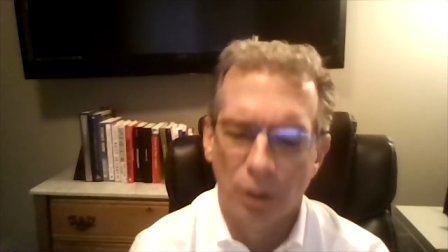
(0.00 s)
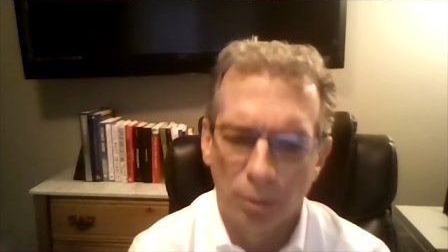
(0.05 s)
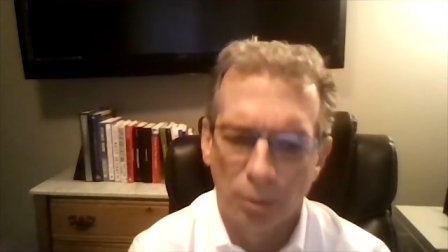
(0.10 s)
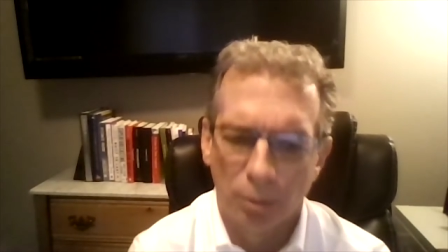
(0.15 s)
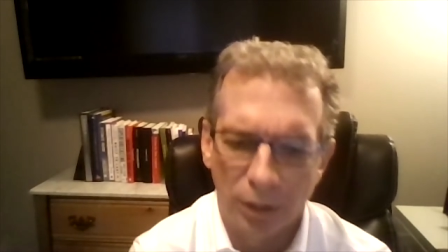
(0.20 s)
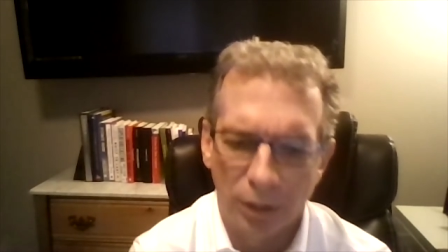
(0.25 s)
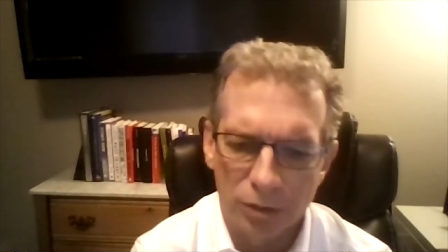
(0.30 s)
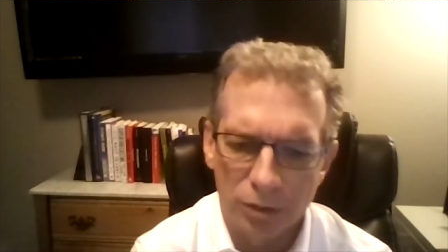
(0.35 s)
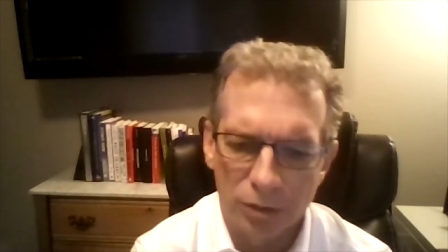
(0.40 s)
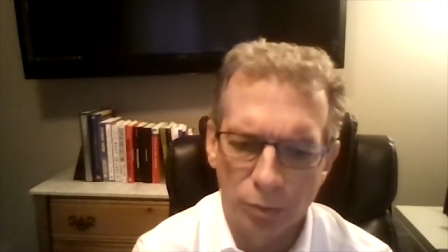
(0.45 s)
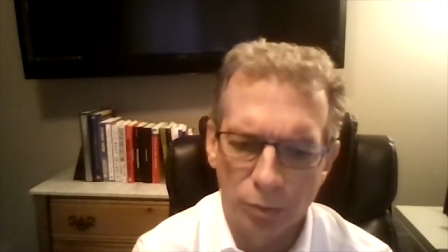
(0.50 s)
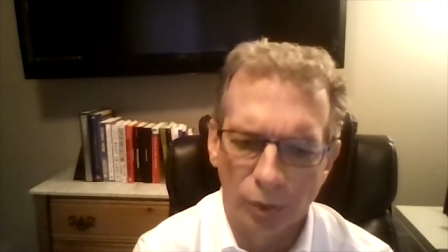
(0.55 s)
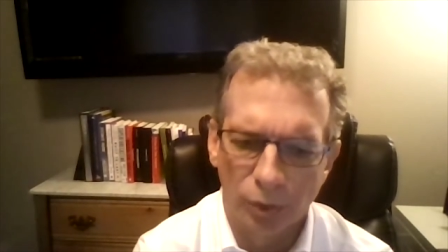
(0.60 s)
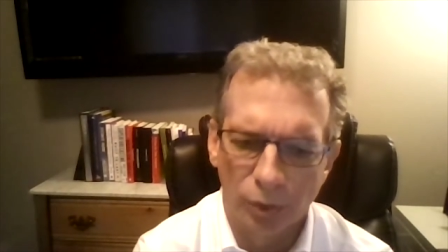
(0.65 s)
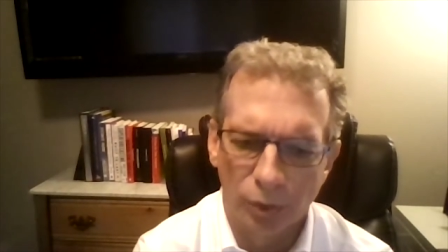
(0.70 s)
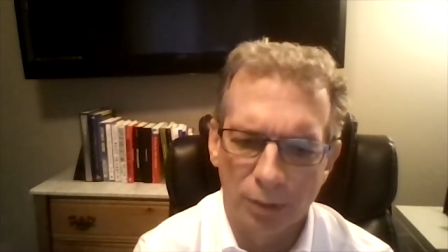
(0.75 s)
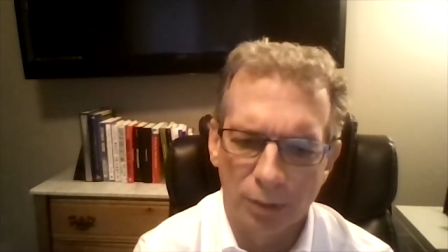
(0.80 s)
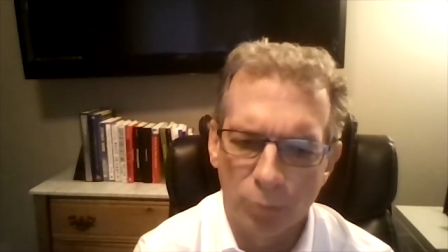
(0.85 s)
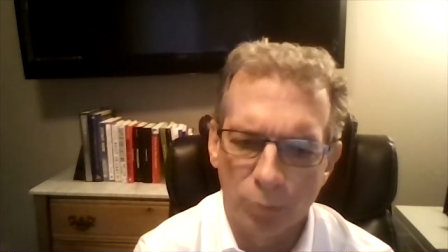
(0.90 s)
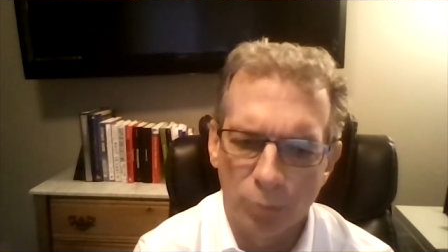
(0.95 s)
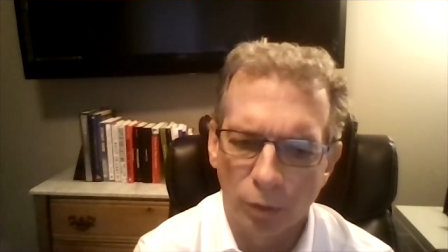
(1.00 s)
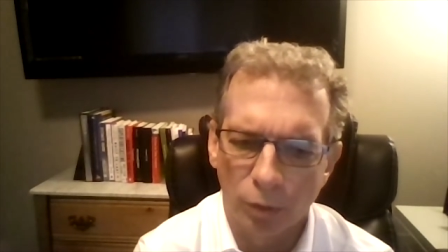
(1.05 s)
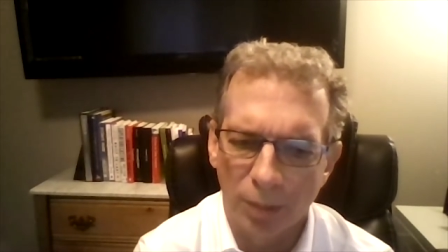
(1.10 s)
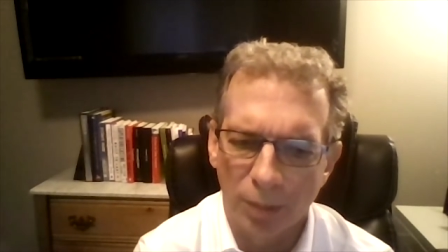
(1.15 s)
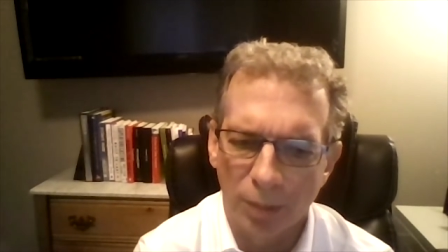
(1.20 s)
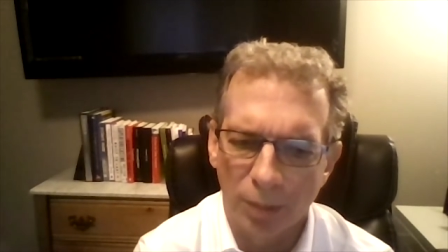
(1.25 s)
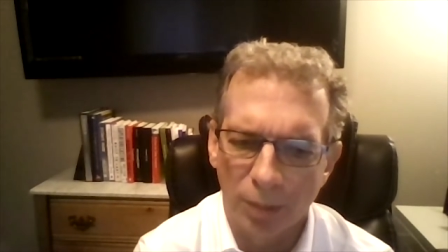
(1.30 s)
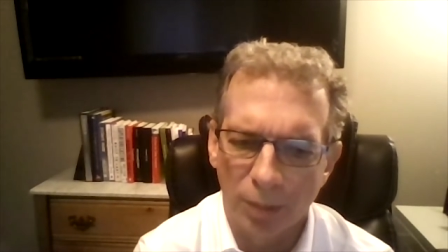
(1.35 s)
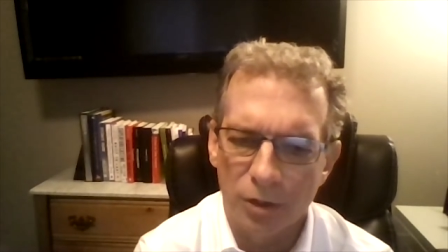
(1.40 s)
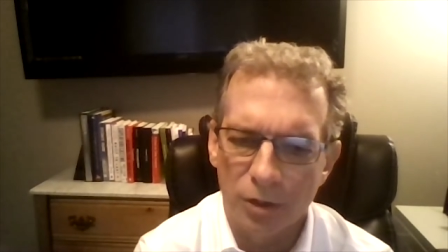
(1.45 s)
but it's really more
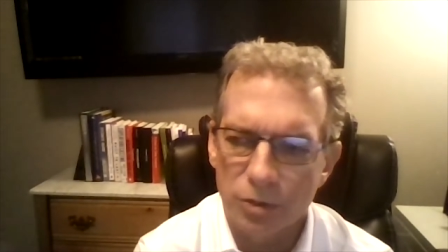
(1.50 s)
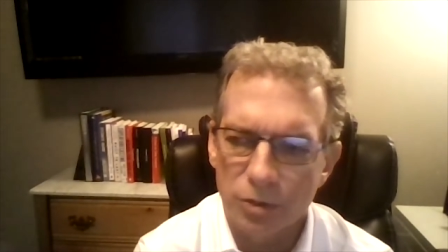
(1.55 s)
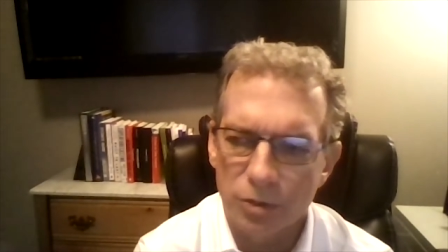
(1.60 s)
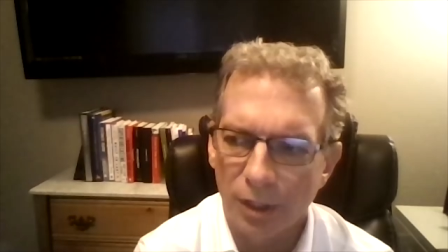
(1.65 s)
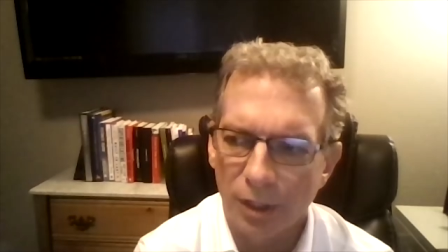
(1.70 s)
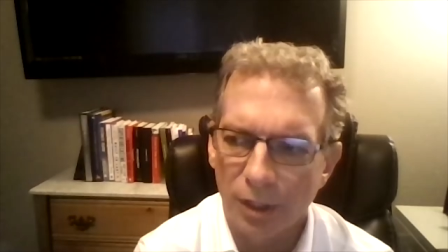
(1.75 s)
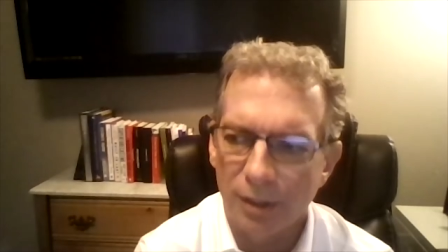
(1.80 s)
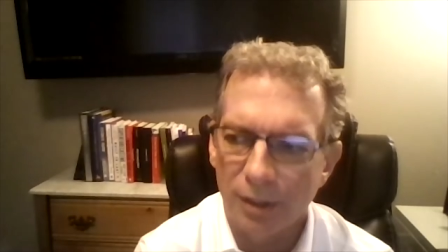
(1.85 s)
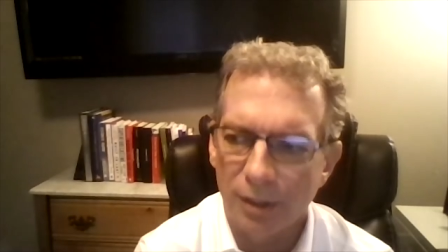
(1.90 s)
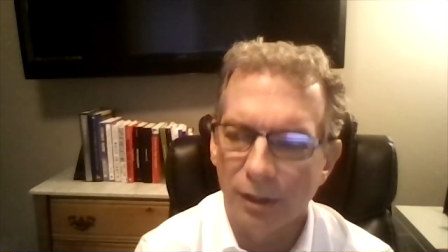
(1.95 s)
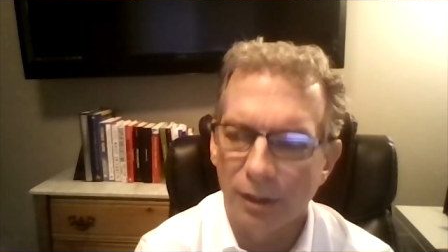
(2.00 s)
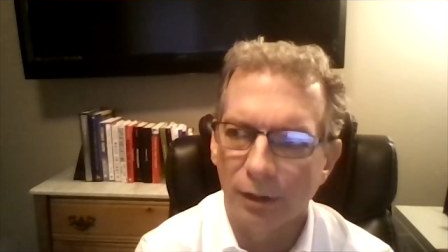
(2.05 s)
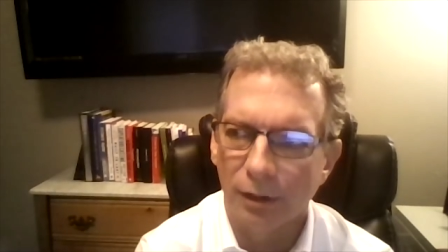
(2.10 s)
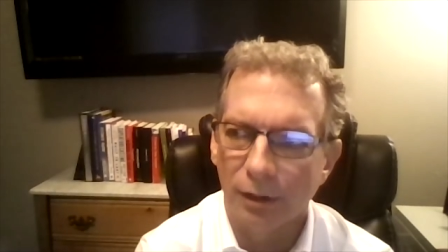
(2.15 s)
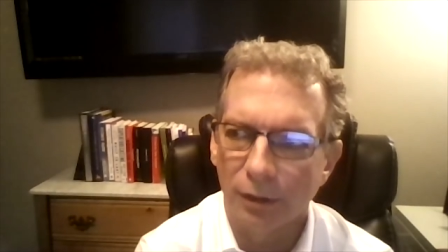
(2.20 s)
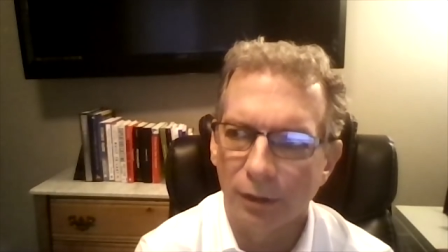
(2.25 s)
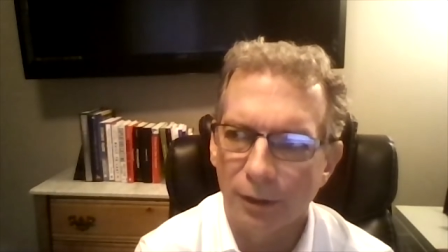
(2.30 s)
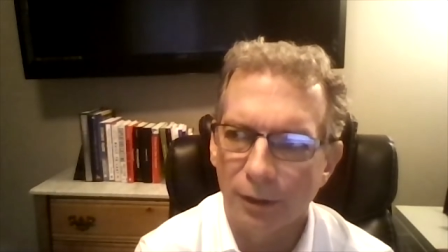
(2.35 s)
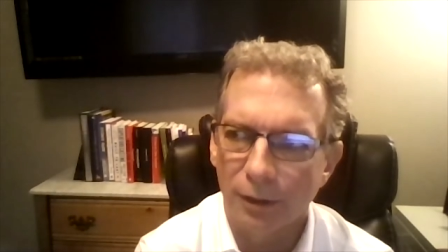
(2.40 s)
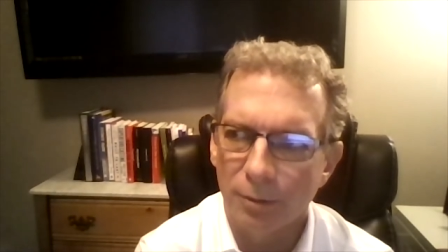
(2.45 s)
about understanding.